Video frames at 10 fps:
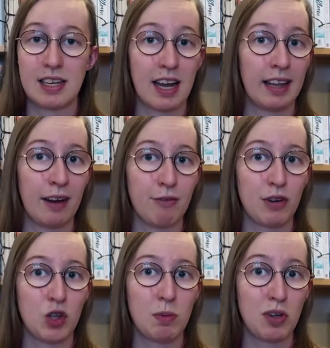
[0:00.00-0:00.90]
deadline for
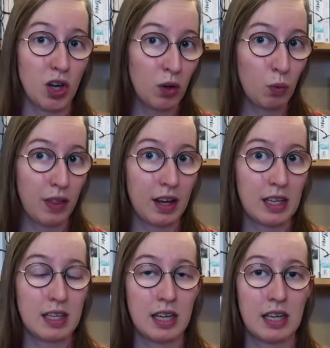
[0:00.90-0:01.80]
us to be done with
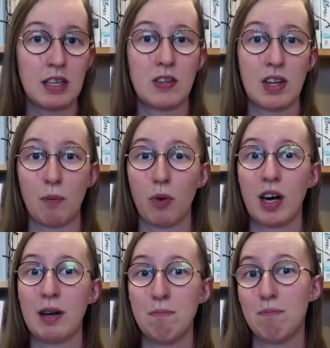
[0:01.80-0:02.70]
it is
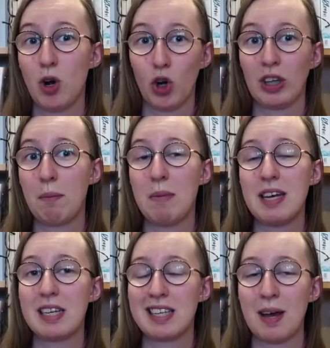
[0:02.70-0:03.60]
somewhere in early
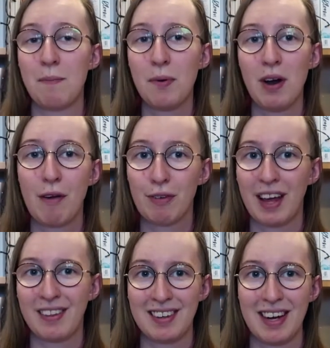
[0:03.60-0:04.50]
mid-December. I
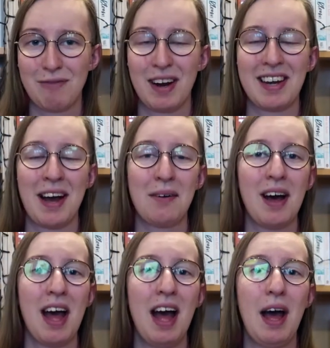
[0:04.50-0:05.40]
forget the date right
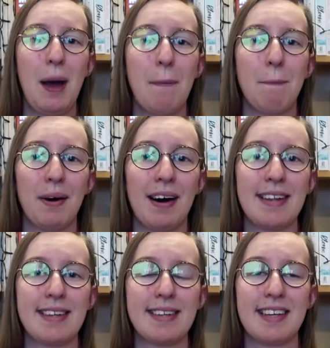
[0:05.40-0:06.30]
now,
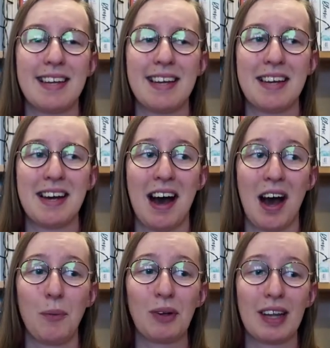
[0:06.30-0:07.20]
but
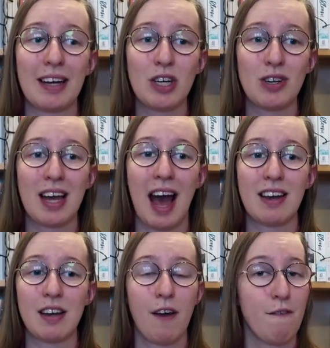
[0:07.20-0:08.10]
I would like to
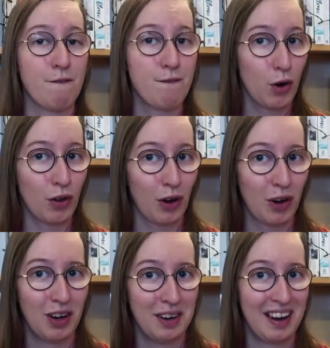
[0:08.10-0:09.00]
get
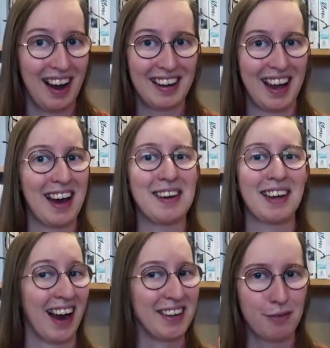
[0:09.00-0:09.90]
further and
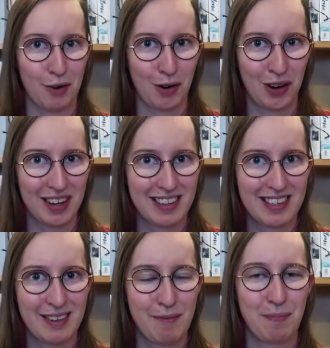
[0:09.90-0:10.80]
get kind of far on it.